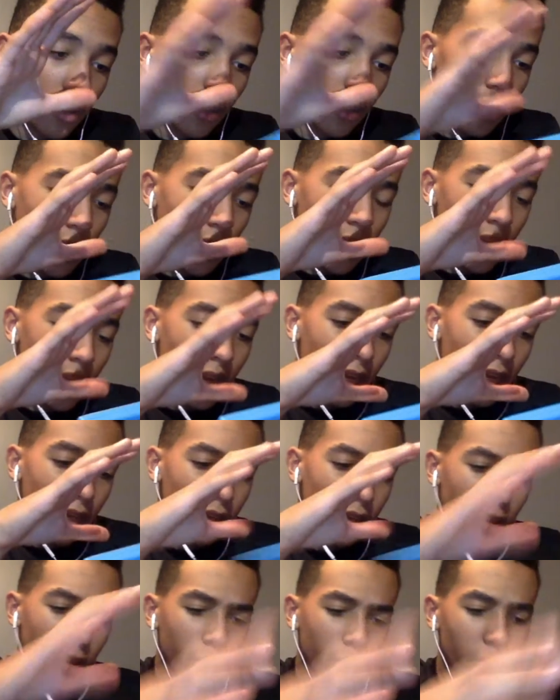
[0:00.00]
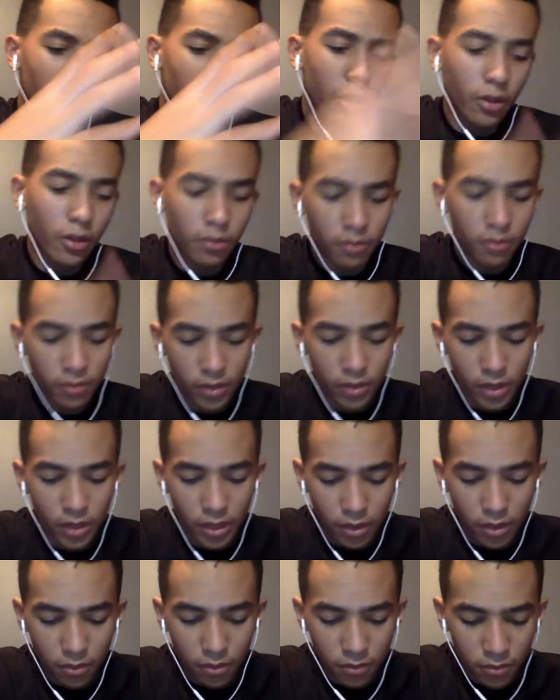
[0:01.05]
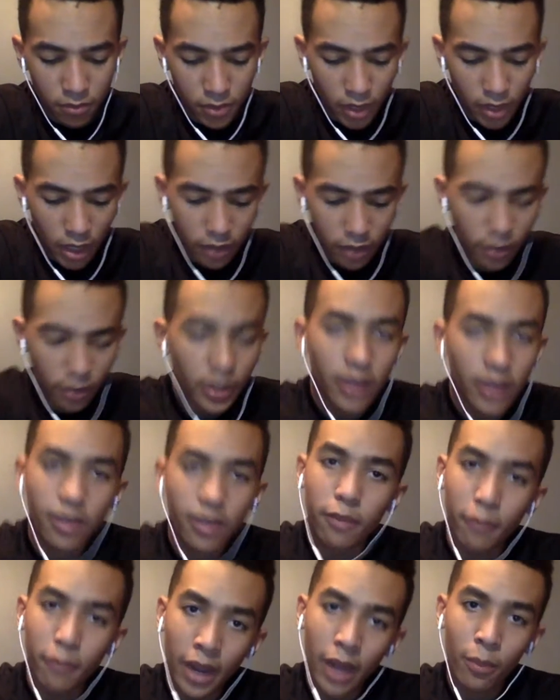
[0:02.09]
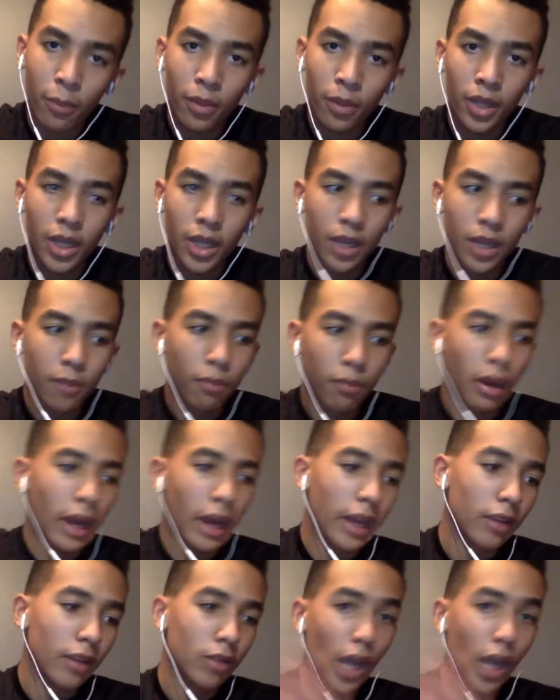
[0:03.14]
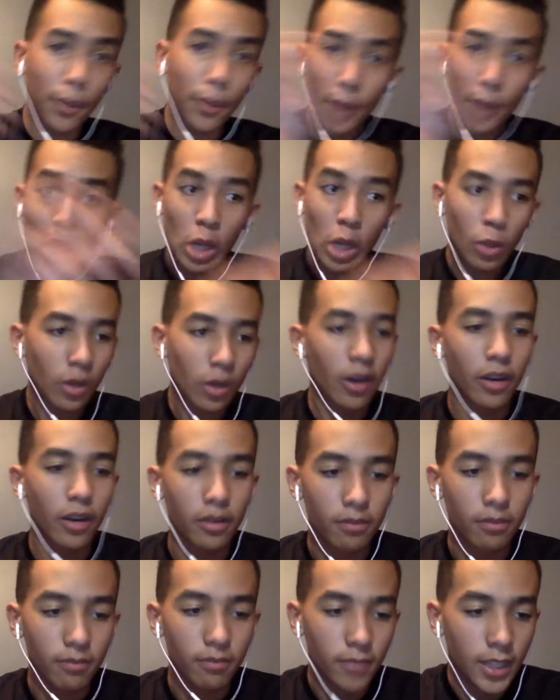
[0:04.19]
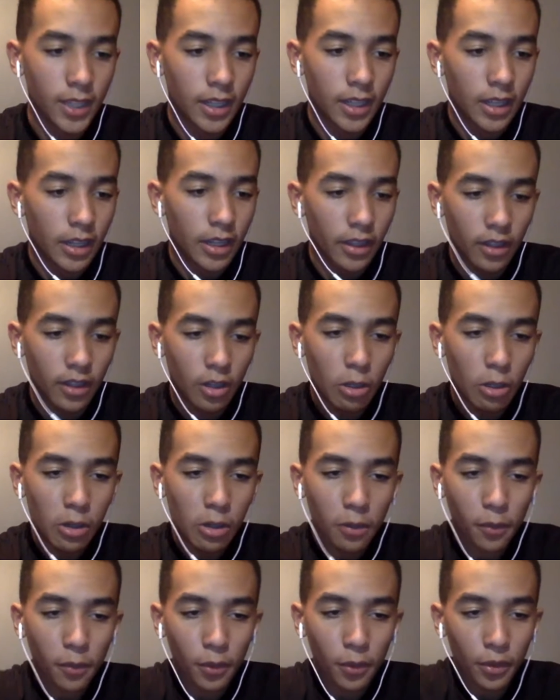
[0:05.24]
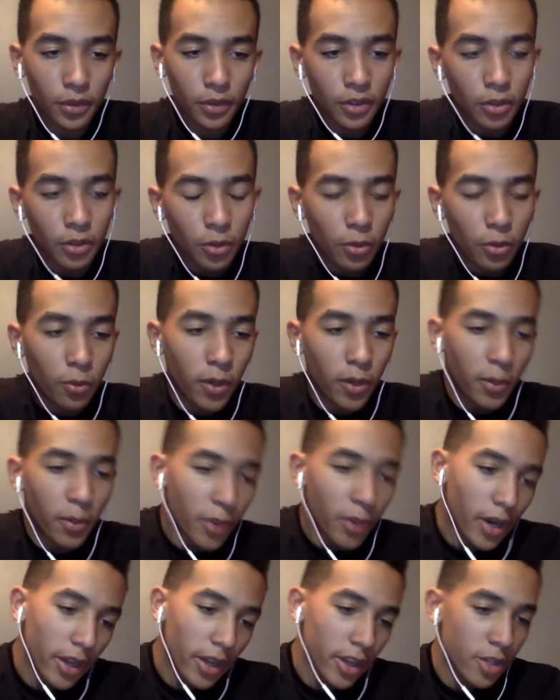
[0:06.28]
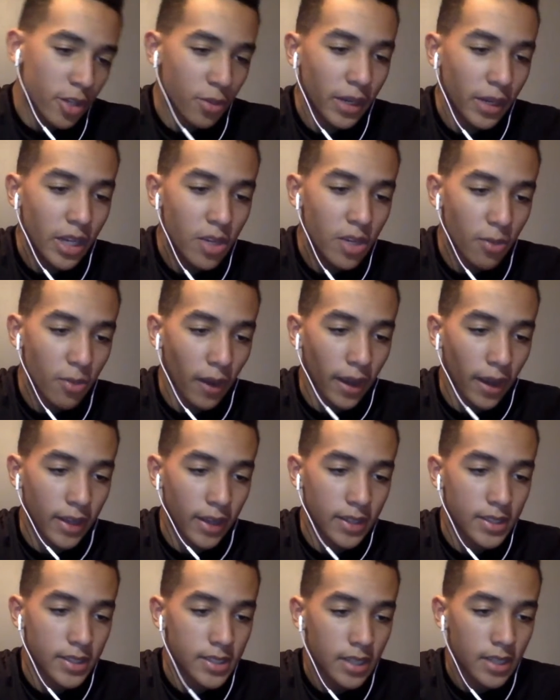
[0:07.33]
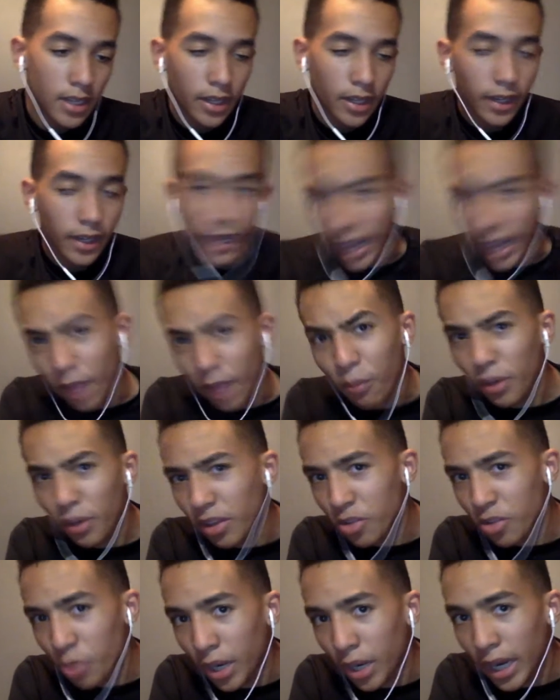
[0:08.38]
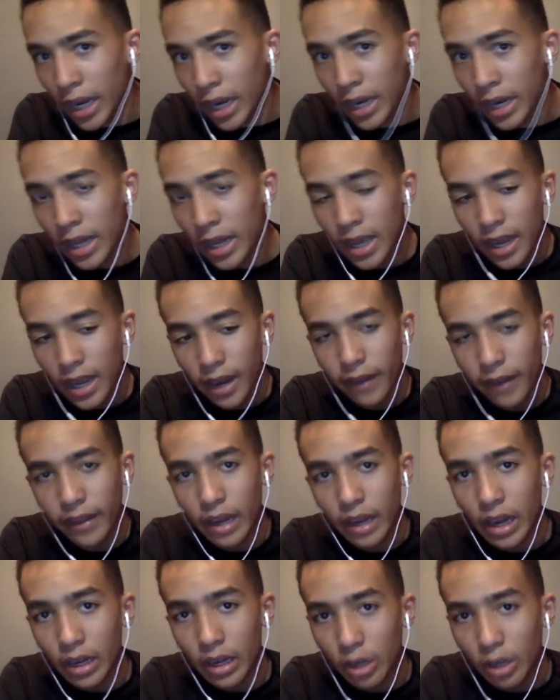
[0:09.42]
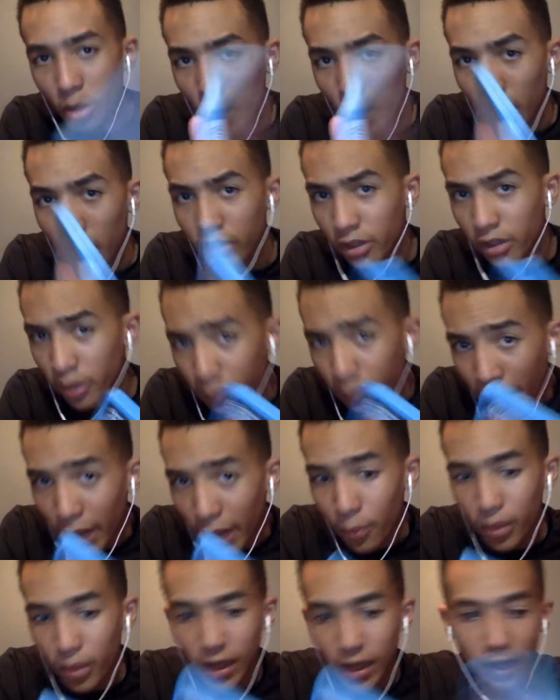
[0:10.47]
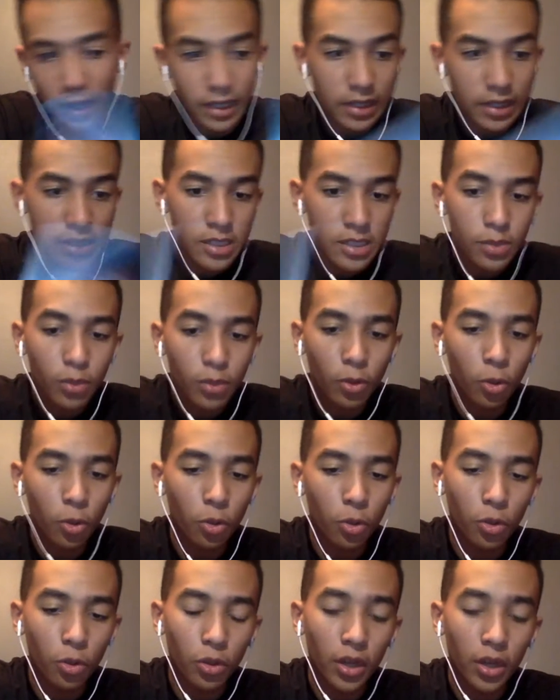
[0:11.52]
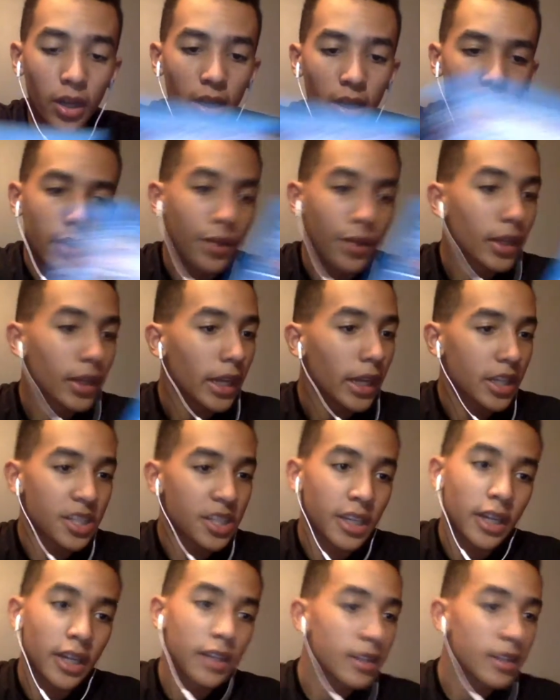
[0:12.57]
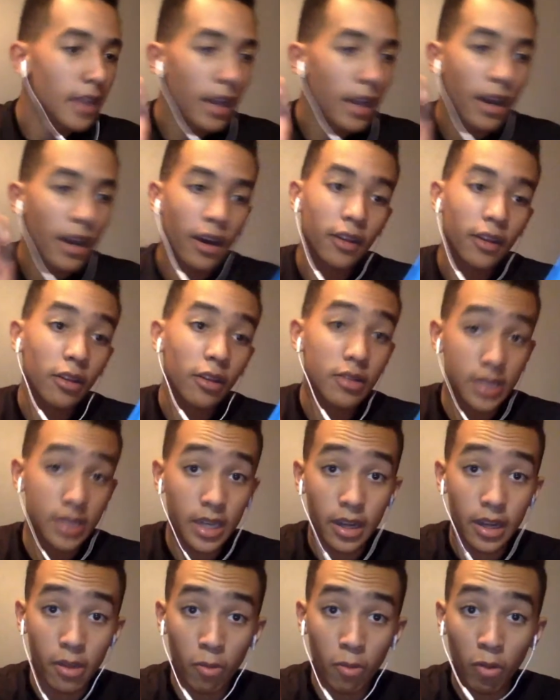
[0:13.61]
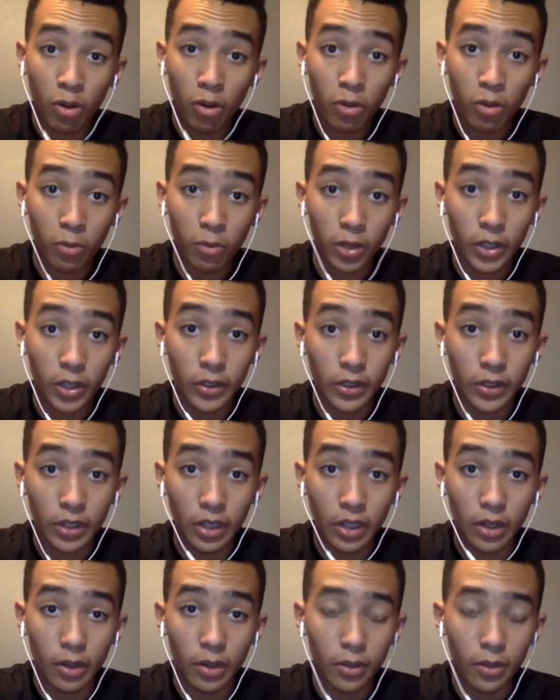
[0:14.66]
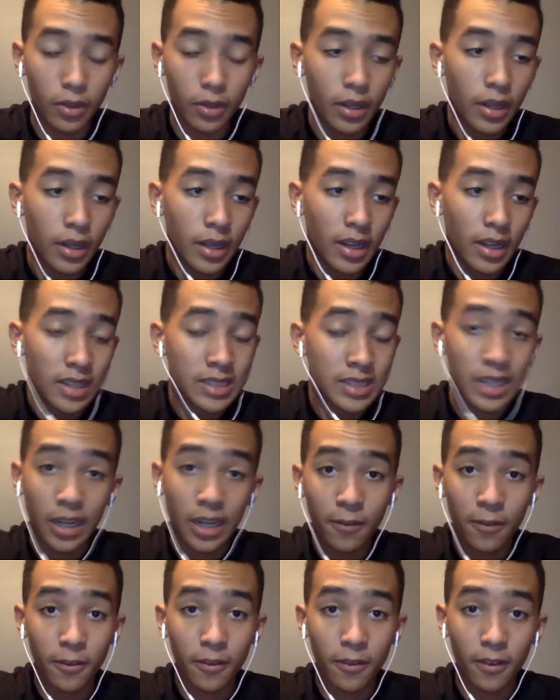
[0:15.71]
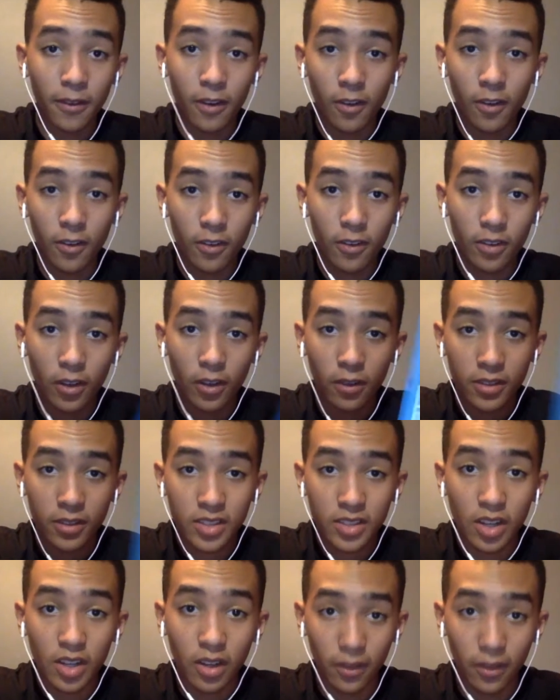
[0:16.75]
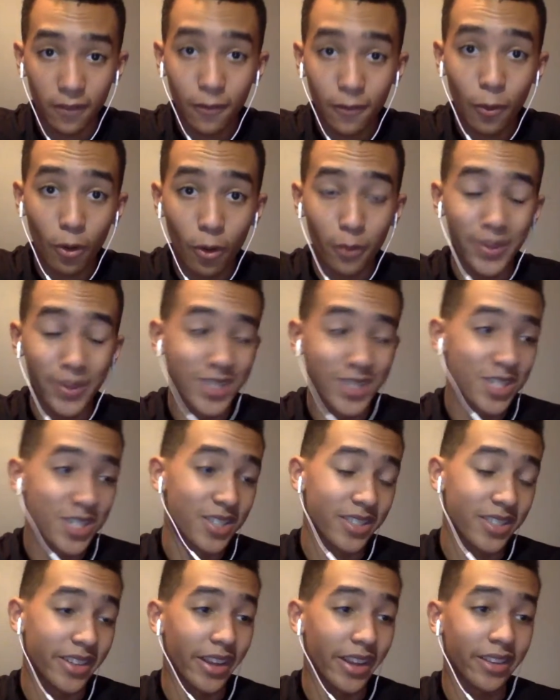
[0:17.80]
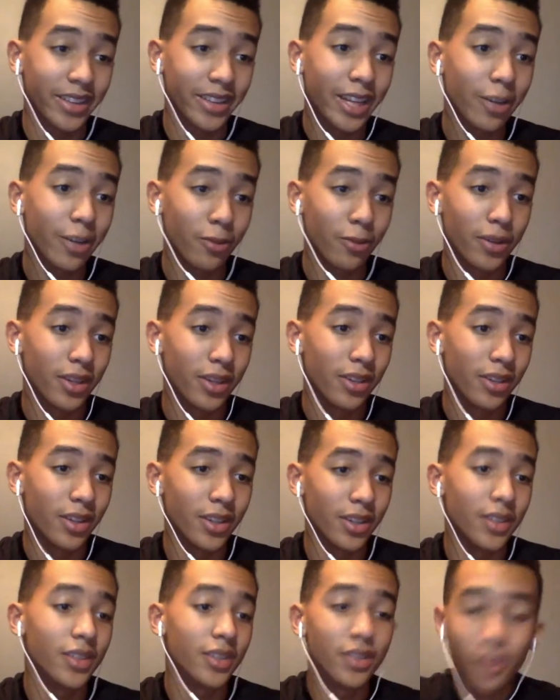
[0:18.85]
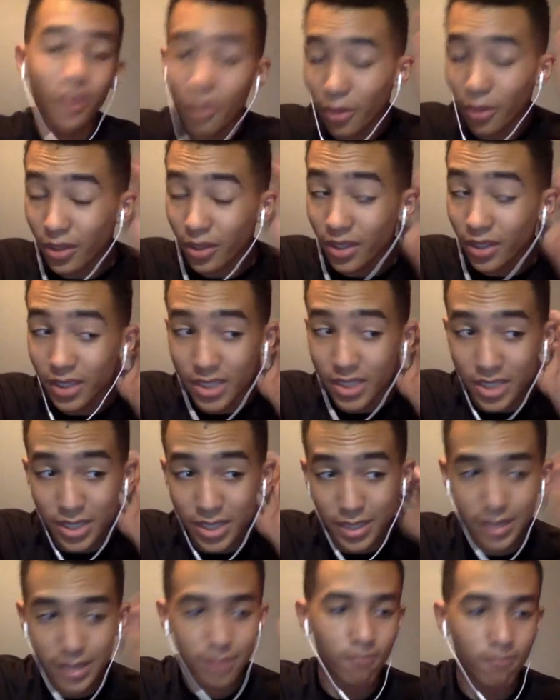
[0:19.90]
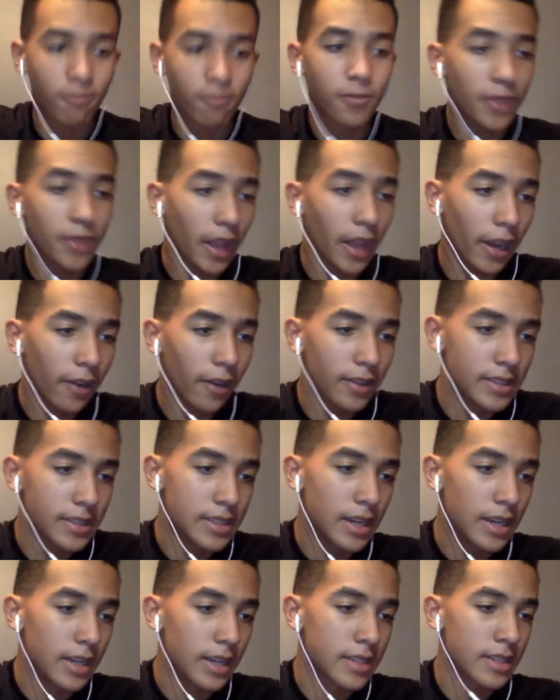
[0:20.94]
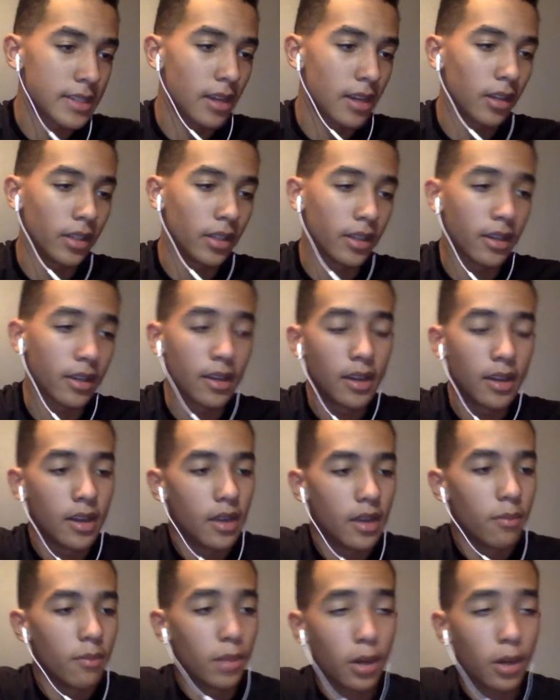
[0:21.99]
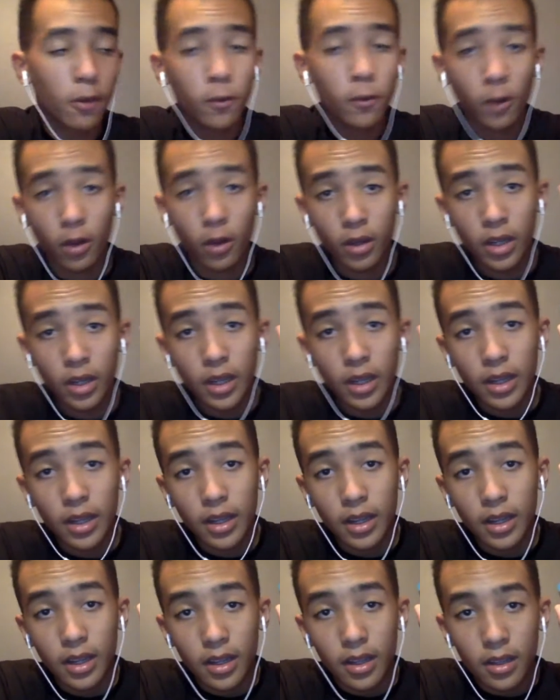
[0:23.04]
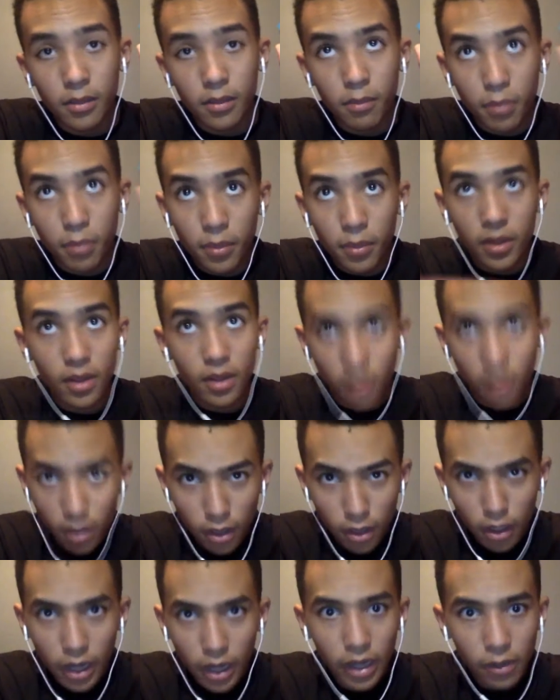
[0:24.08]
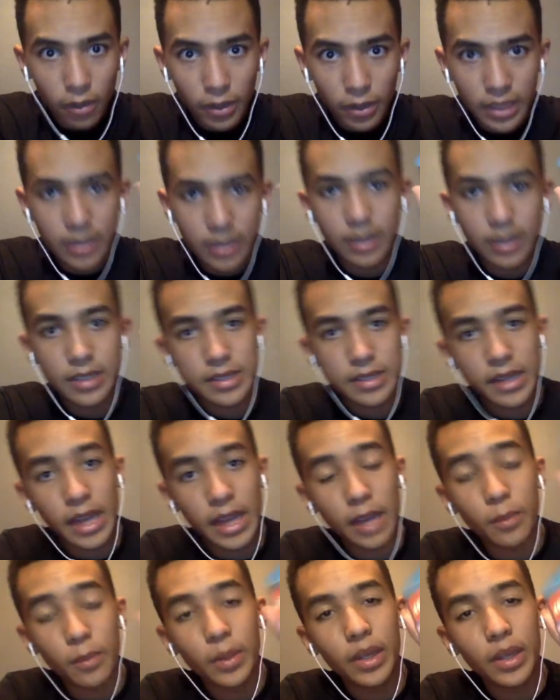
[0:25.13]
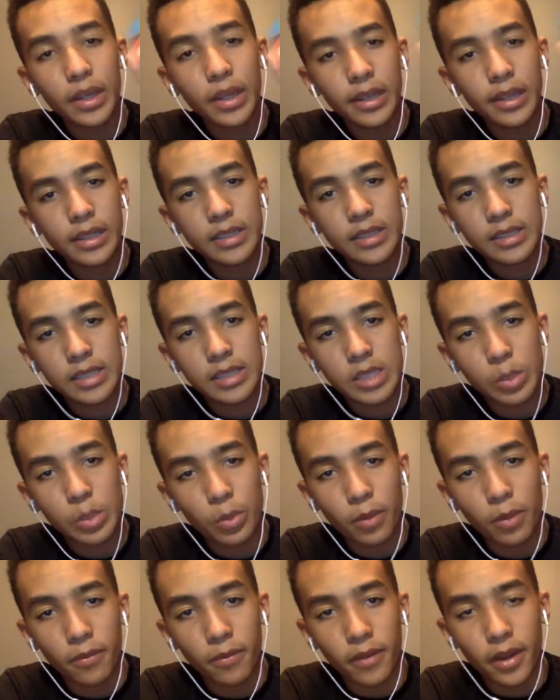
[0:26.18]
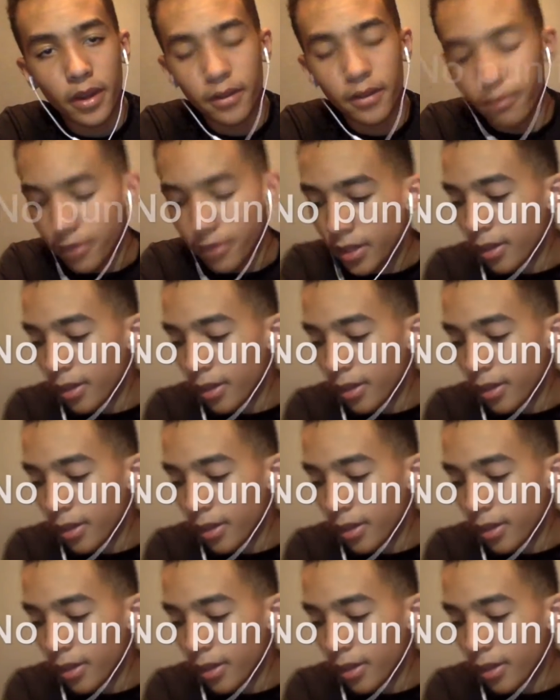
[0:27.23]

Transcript: and go, you know, underneath the map by grabbing a go-kart, go over to one part of the train tracks, get hit by the train, and then go under the map. And it is super cool. You can actually get onto the other side of the world where you're, you know, it's not even a solid form, it's just like liquid, or it's just there, it's not a solid. But overall, yeah, anyway, this game is super fun.